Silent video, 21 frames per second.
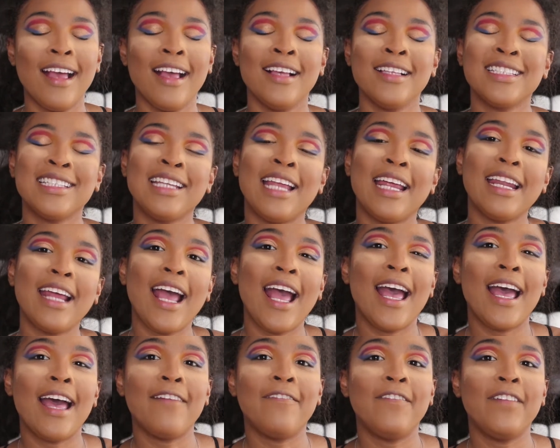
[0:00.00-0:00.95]
So now that I
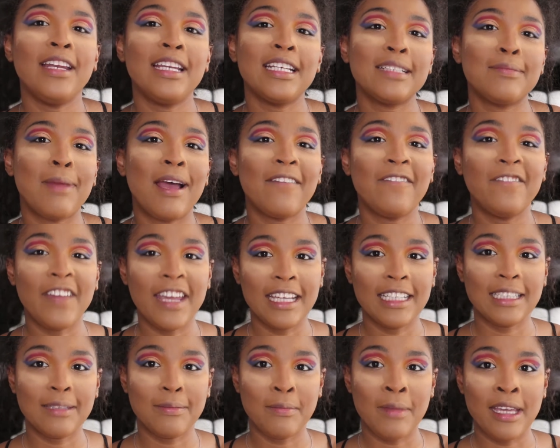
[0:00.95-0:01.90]
have finished my
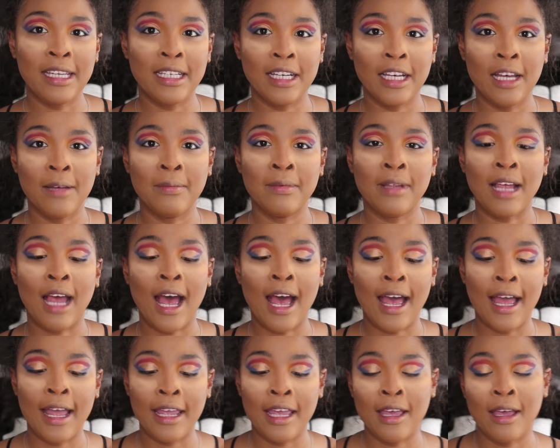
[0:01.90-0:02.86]
face makeup,
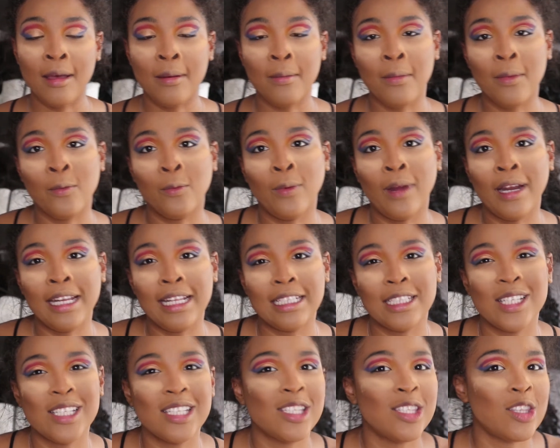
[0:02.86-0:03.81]
I am ready
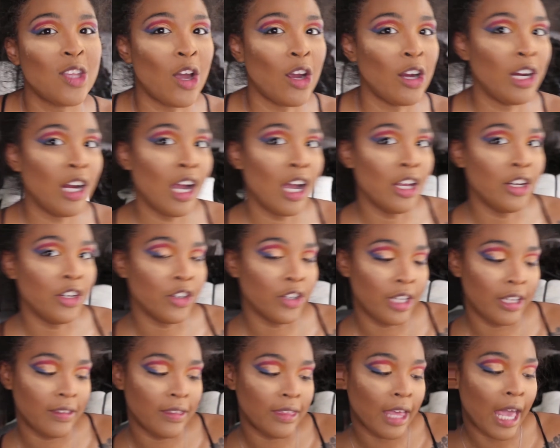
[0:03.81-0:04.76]
to start
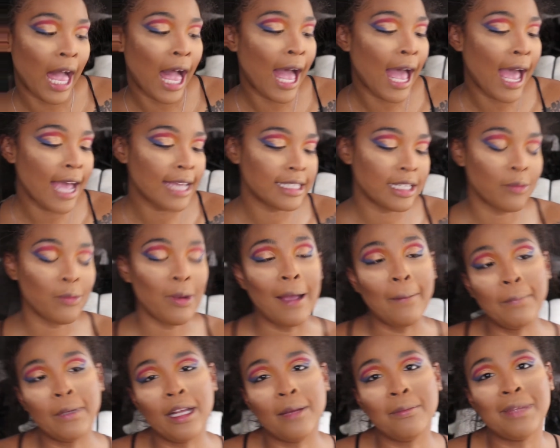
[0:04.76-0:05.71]
underneath the eyes and
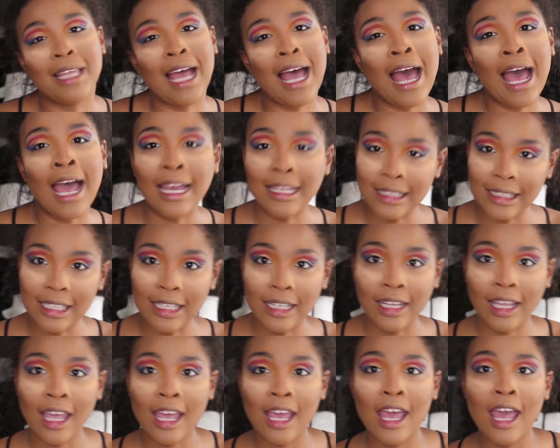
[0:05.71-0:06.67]
wrapping up the eye
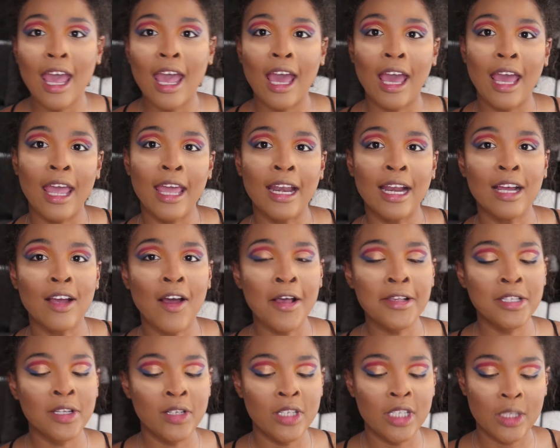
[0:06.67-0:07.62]
look. And I
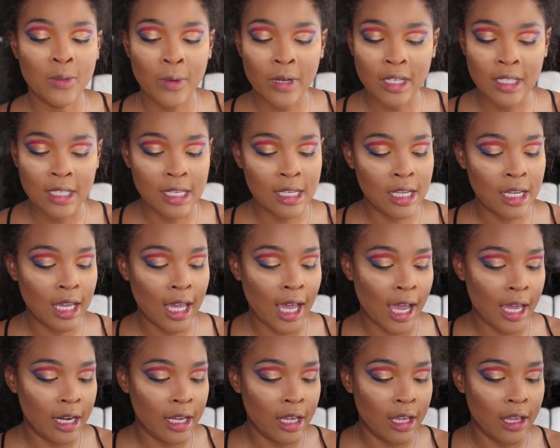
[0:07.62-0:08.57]
also just wanted to
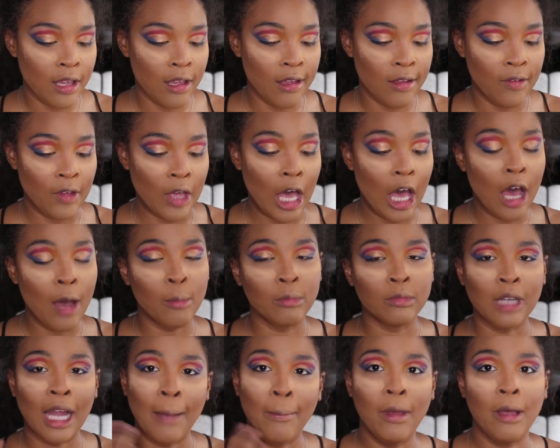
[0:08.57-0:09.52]
kind of
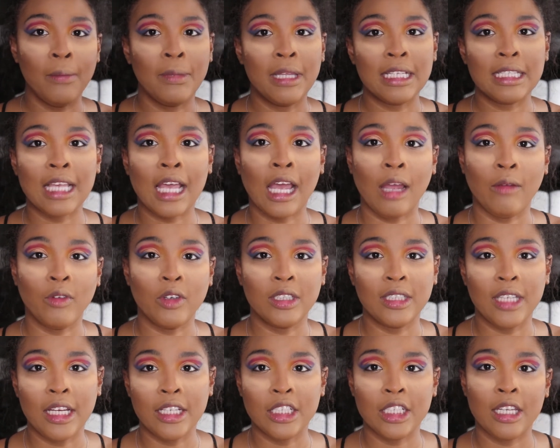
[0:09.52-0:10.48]
wrap up this
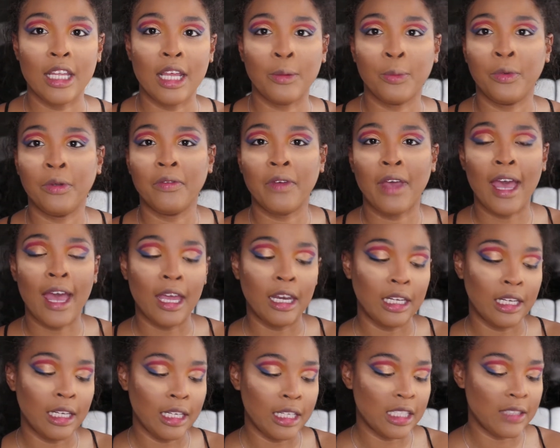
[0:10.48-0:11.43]
conversation that we've had
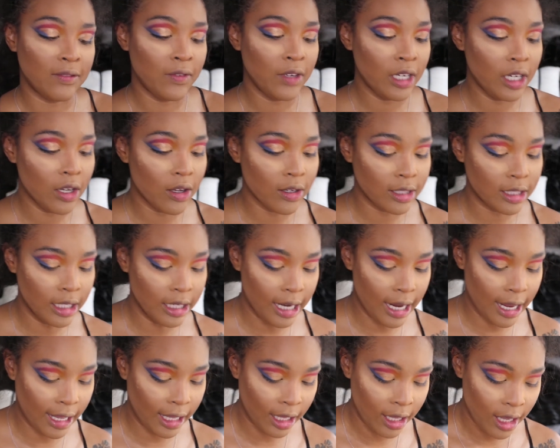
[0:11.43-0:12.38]
in this video
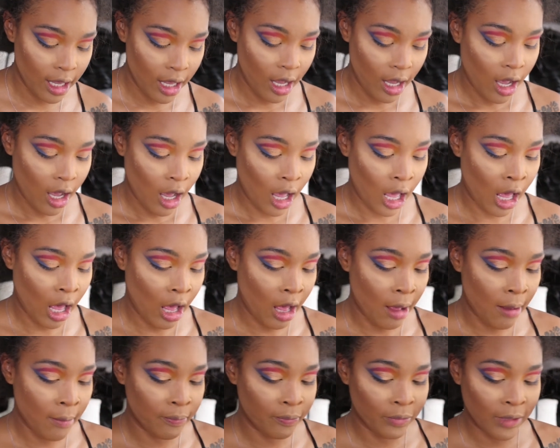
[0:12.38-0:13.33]
today,
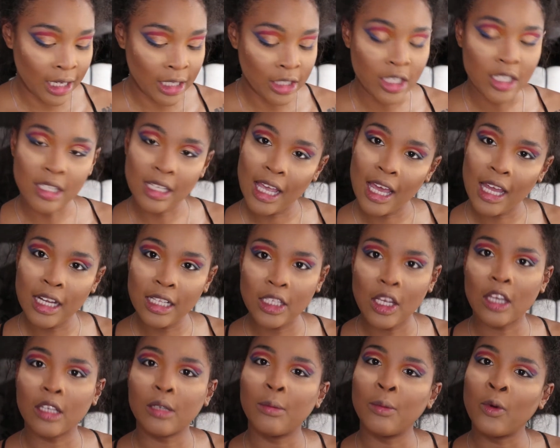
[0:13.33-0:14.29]
and just kind of
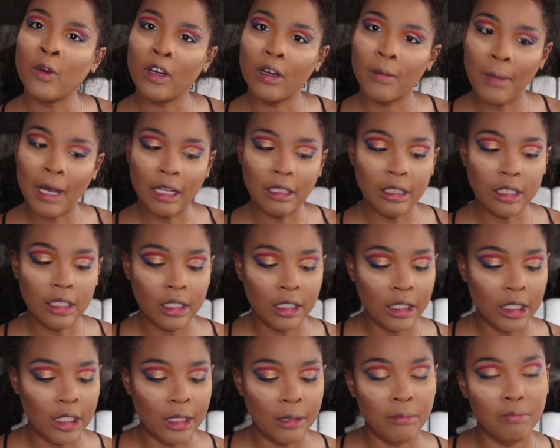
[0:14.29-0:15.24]
talking more about
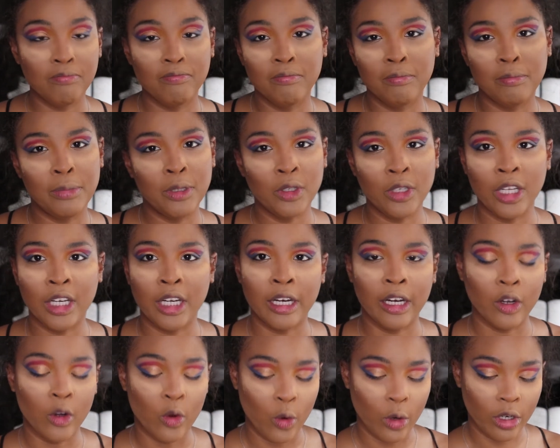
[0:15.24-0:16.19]
the Billionaire
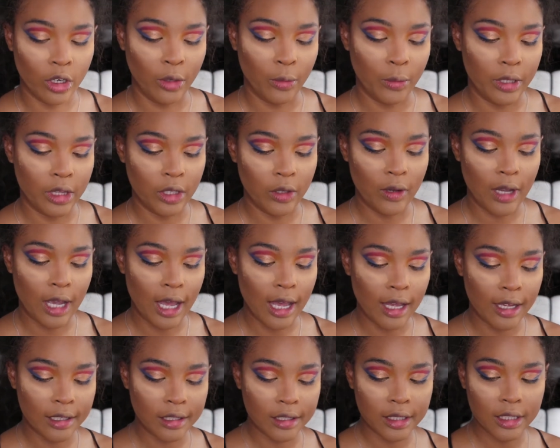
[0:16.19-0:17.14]
Corner with you
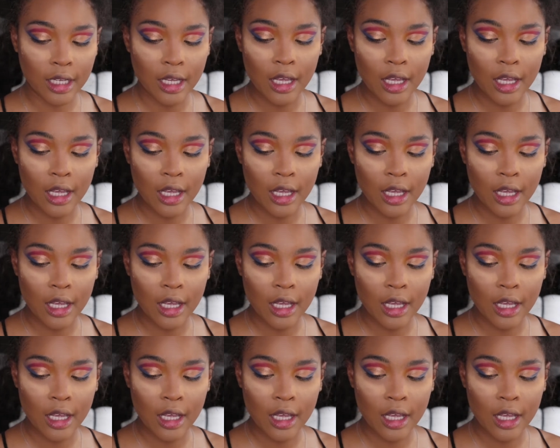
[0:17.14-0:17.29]
guys.